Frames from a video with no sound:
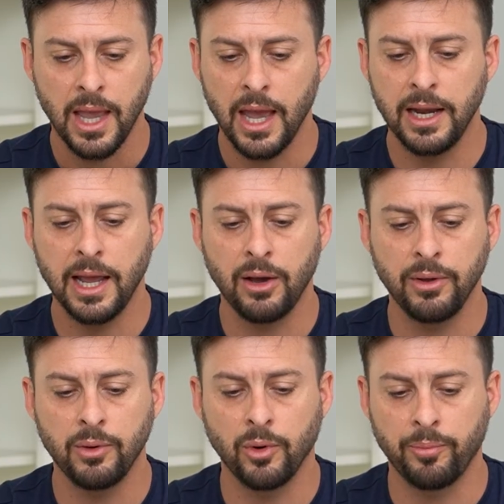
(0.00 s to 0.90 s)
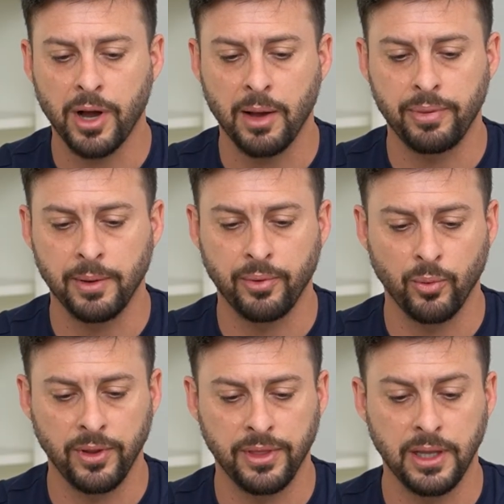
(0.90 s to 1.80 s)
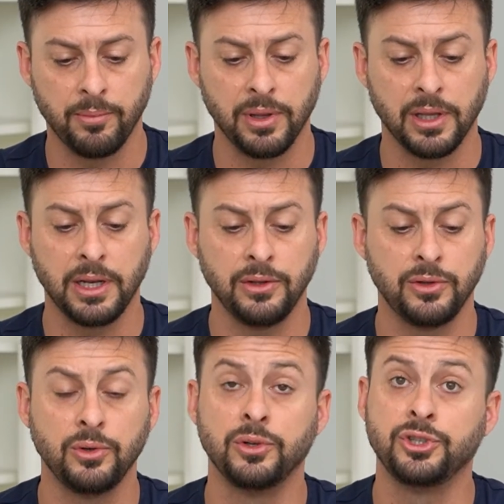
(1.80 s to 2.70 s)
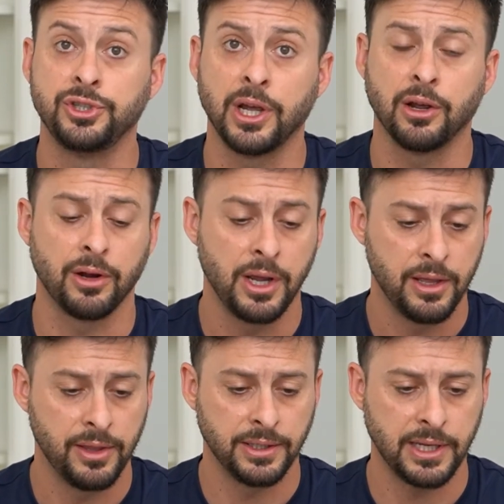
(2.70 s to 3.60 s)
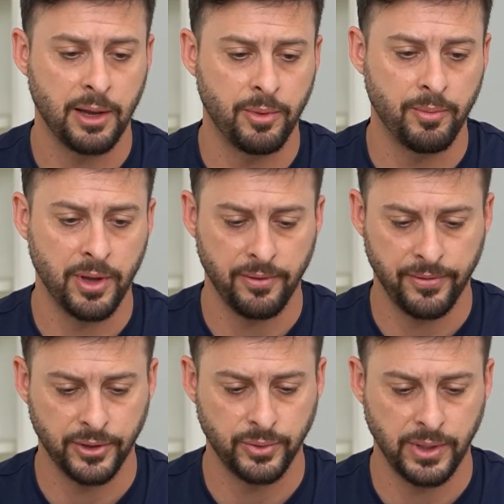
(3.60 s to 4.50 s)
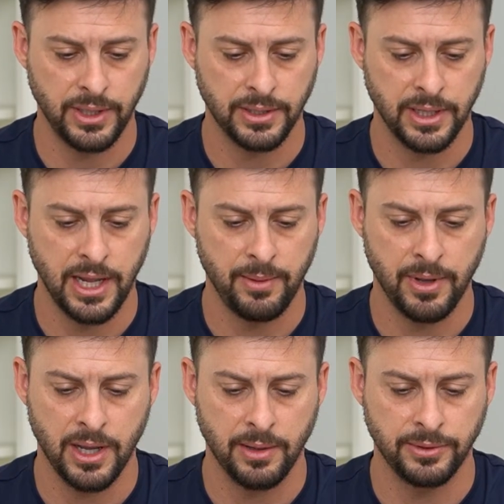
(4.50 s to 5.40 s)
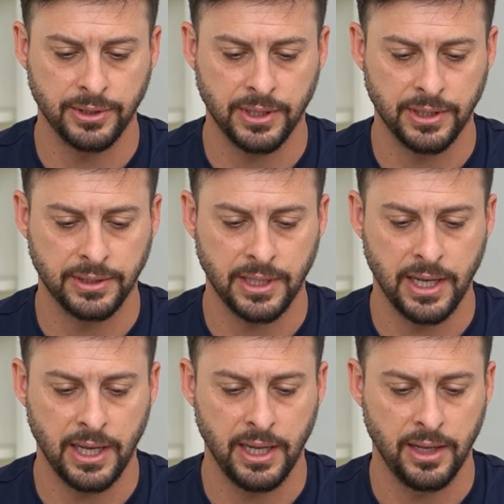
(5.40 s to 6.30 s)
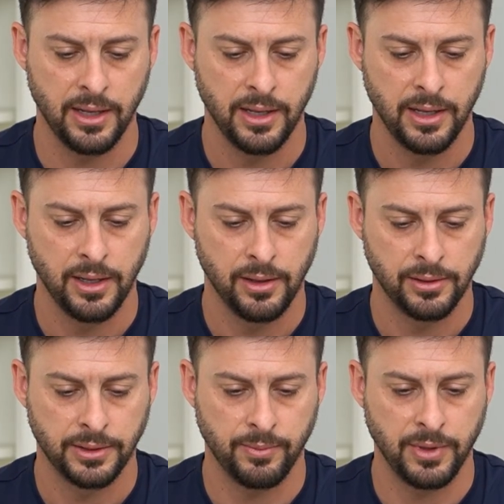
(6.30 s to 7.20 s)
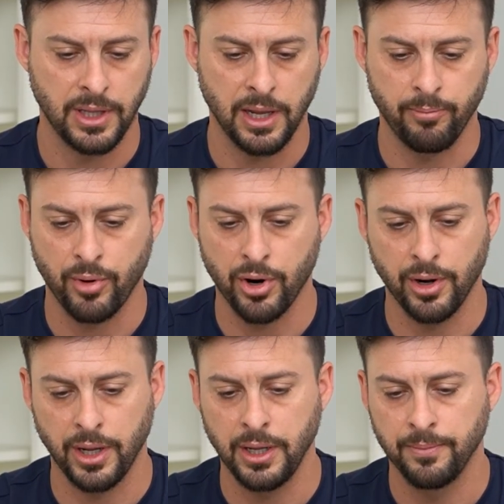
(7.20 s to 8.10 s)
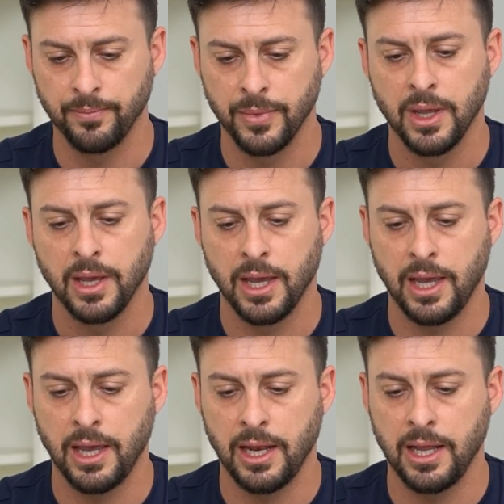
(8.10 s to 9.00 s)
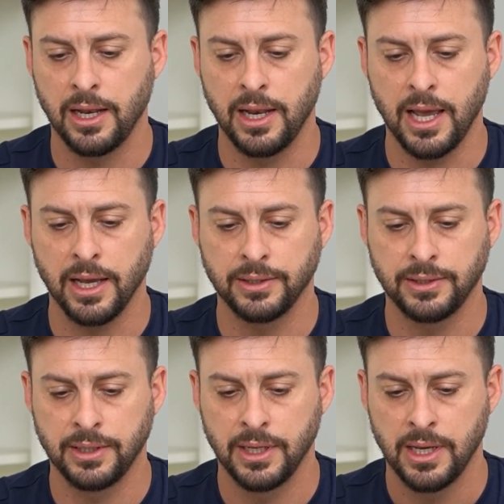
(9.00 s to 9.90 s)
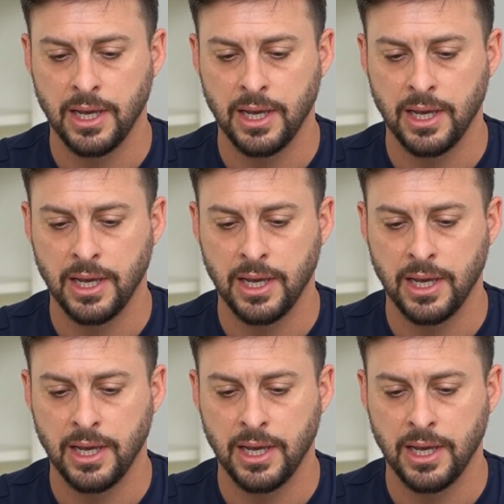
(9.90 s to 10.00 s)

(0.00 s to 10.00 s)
And now it will pop up with the ability to share this album. But first we need to name it. I'm just gonna say something like party and hit next.